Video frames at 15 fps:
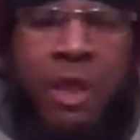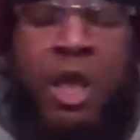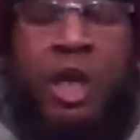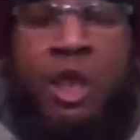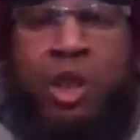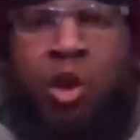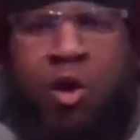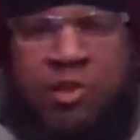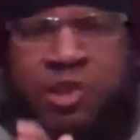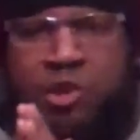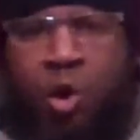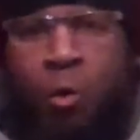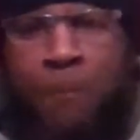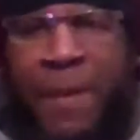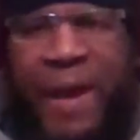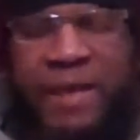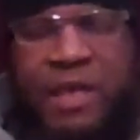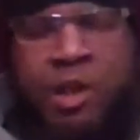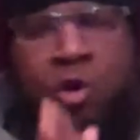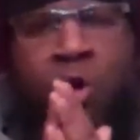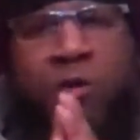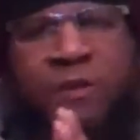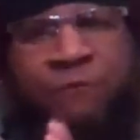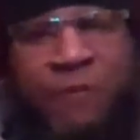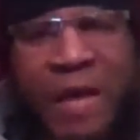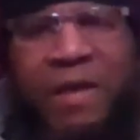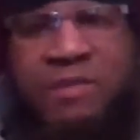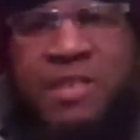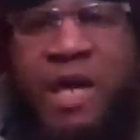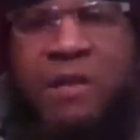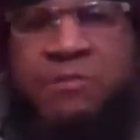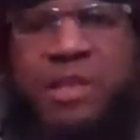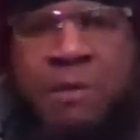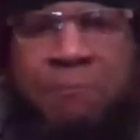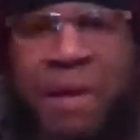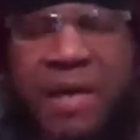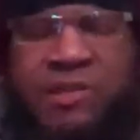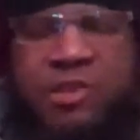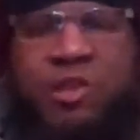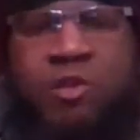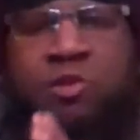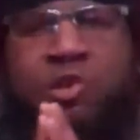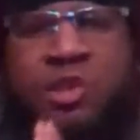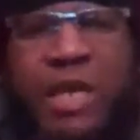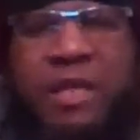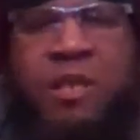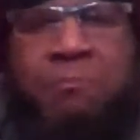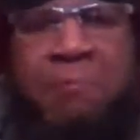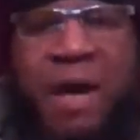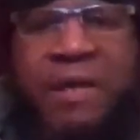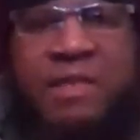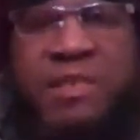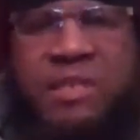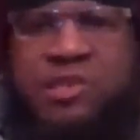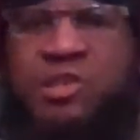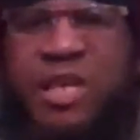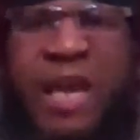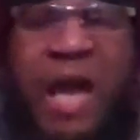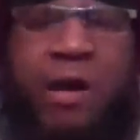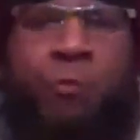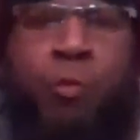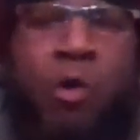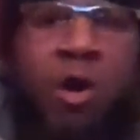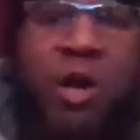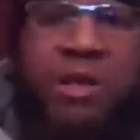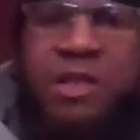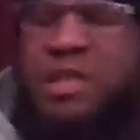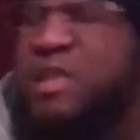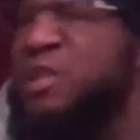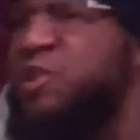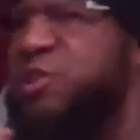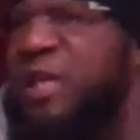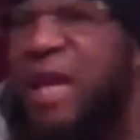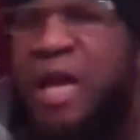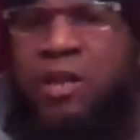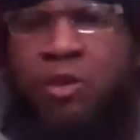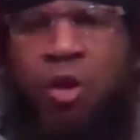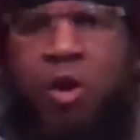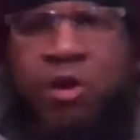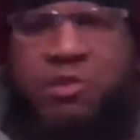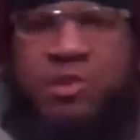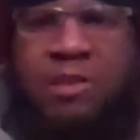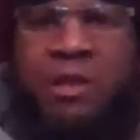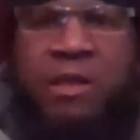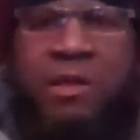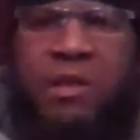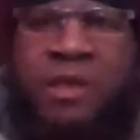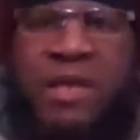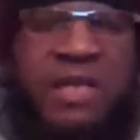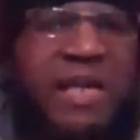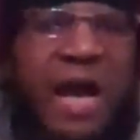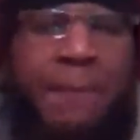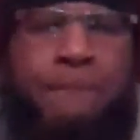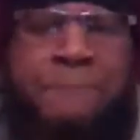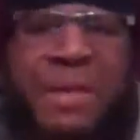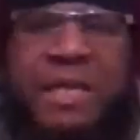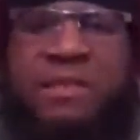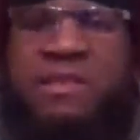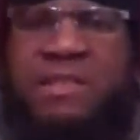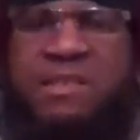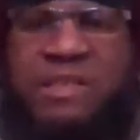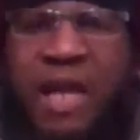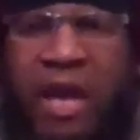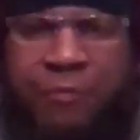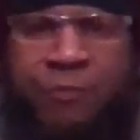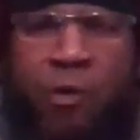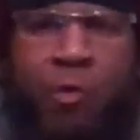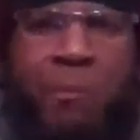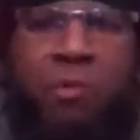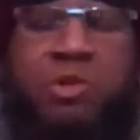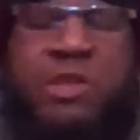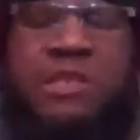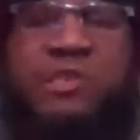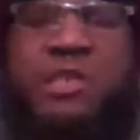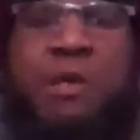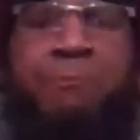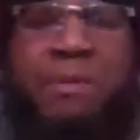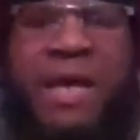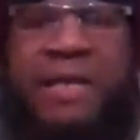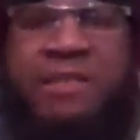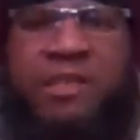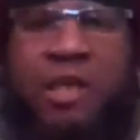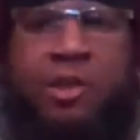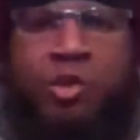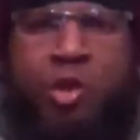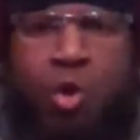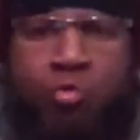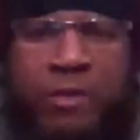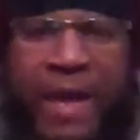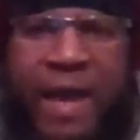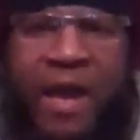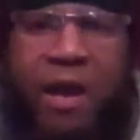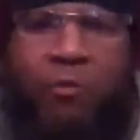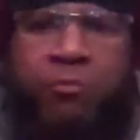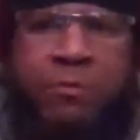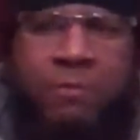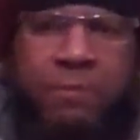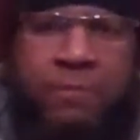He lost so bad they called the Valentine's Day Massacre and Jake LaMotta didn't say I won. He didn't say I lost. He got beat to death almost, he said, but I didn't go down.